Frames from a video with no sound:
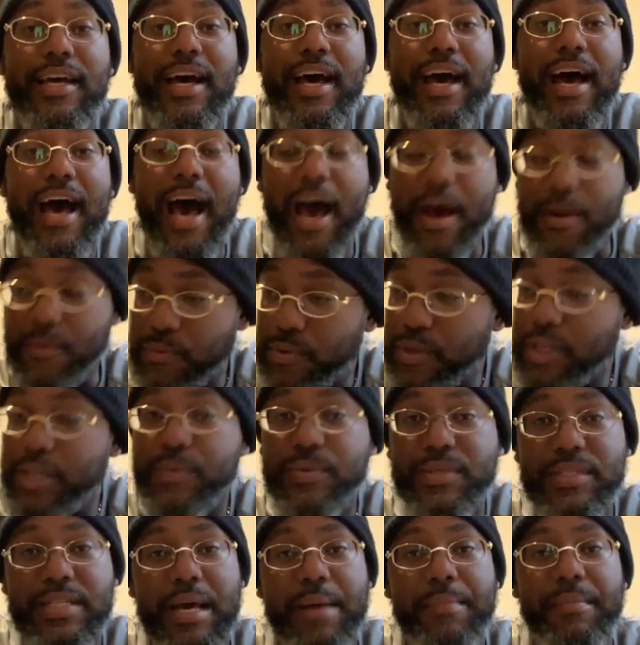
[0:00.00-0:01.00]
I really
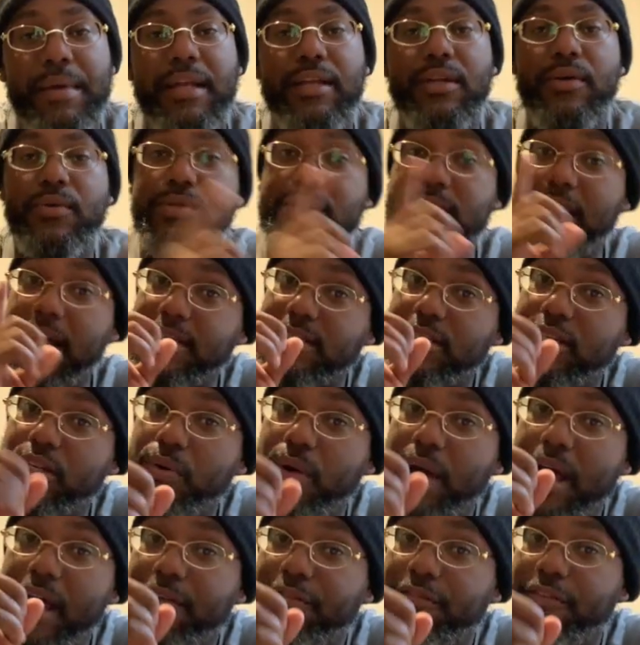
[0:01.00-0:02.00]
was at my lowest. I still
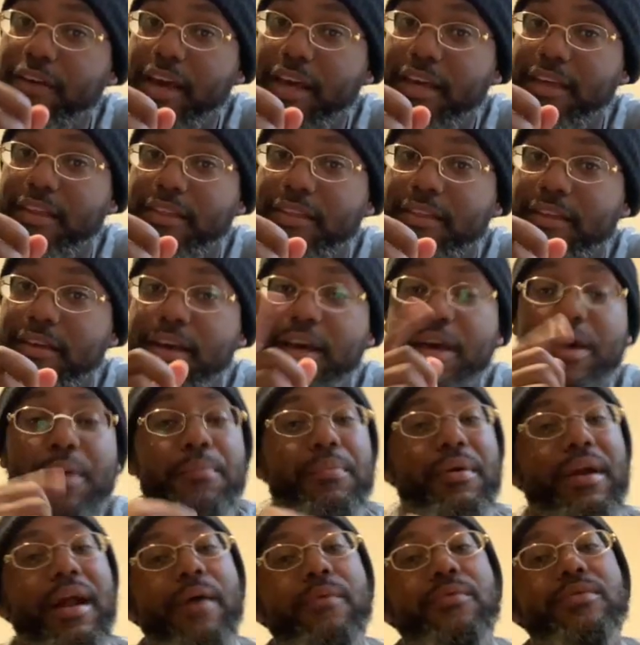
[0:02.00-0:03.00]
had faith,
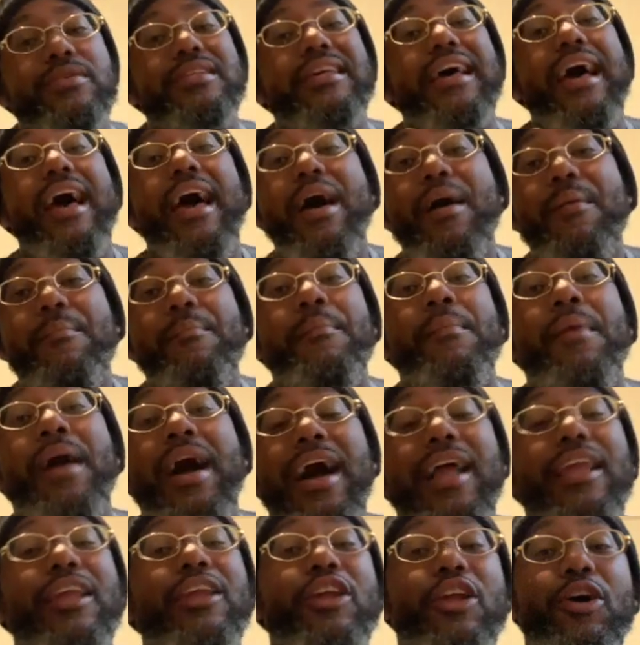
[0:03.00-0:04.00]
but I was at
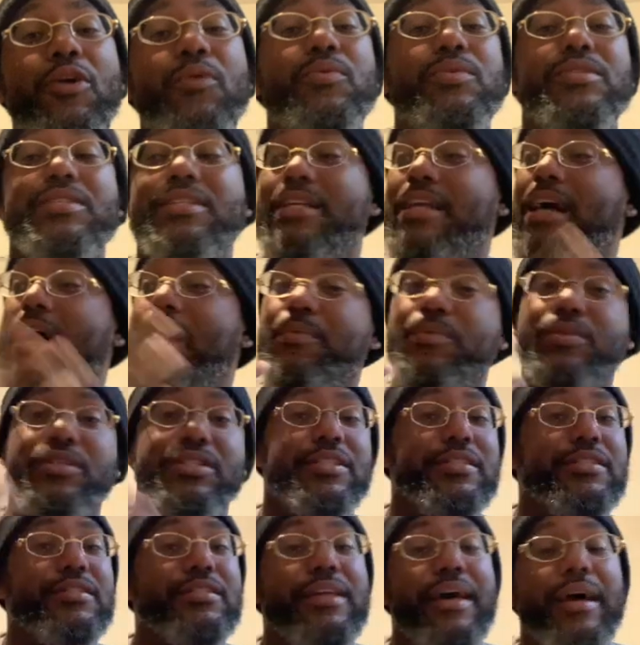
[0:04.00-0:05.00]
my lowest. And I was
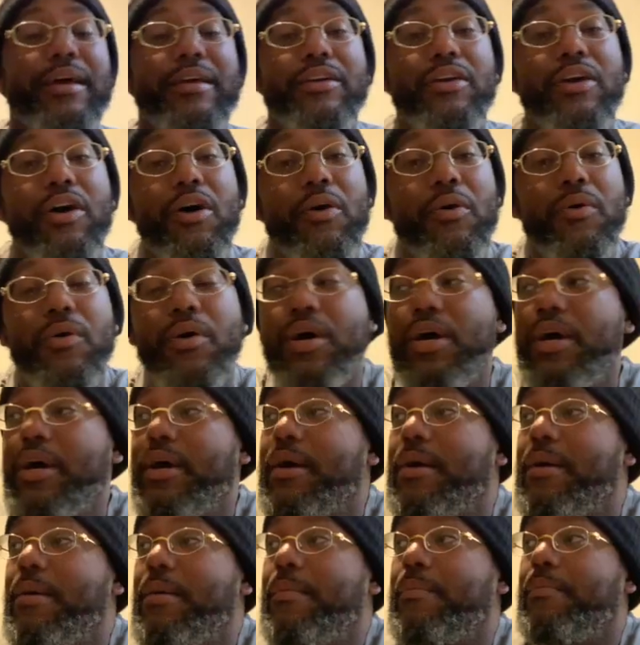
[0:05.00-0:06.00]
just like, yo,
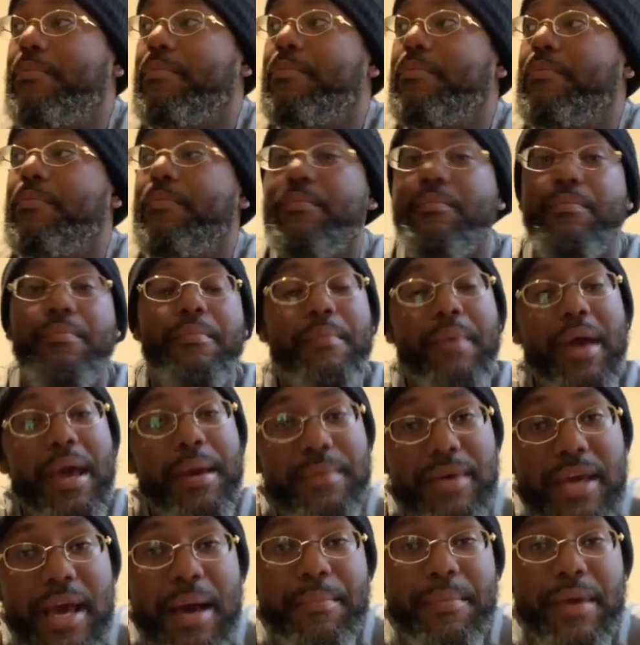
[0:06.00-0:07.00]

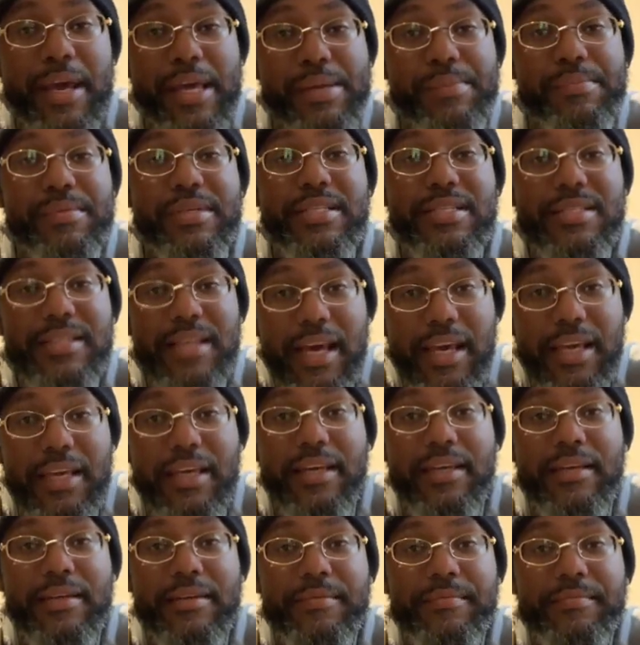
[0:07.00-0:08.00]
maybe I made a mistake.
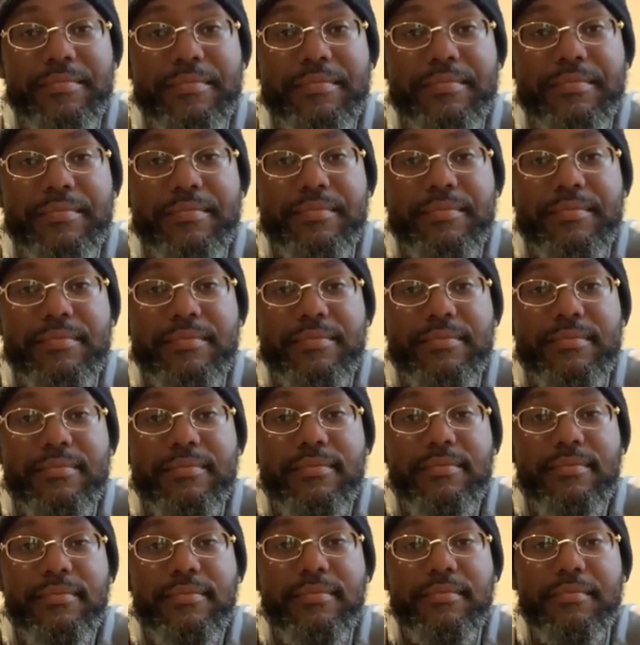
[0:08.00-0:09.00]

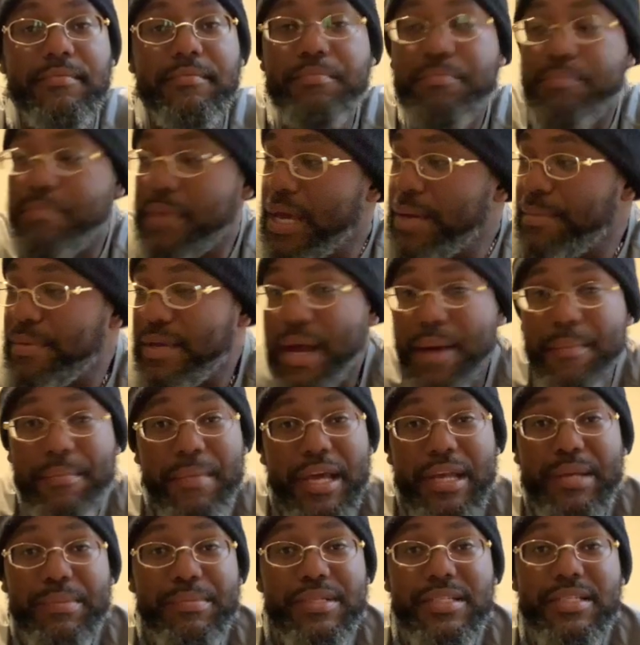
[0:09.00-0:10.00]
Maybe I
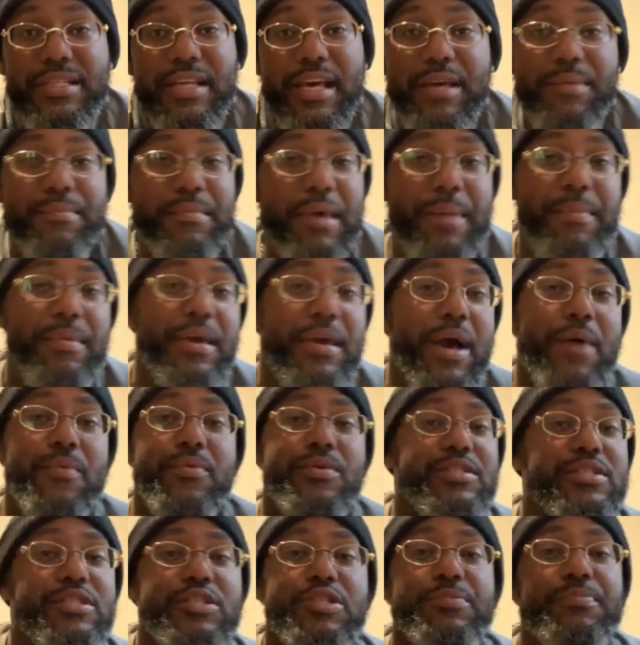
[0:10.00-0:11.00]
made a mistake. Maybe I
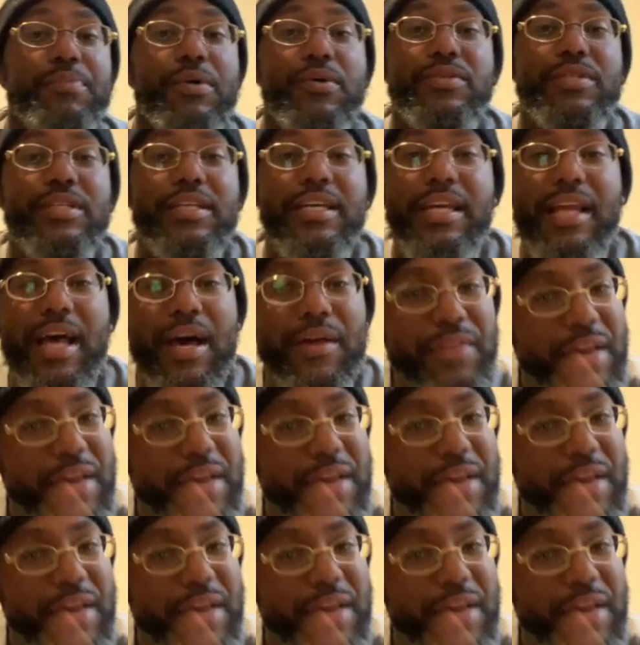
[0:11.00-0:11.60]
wasn't supposed to get out.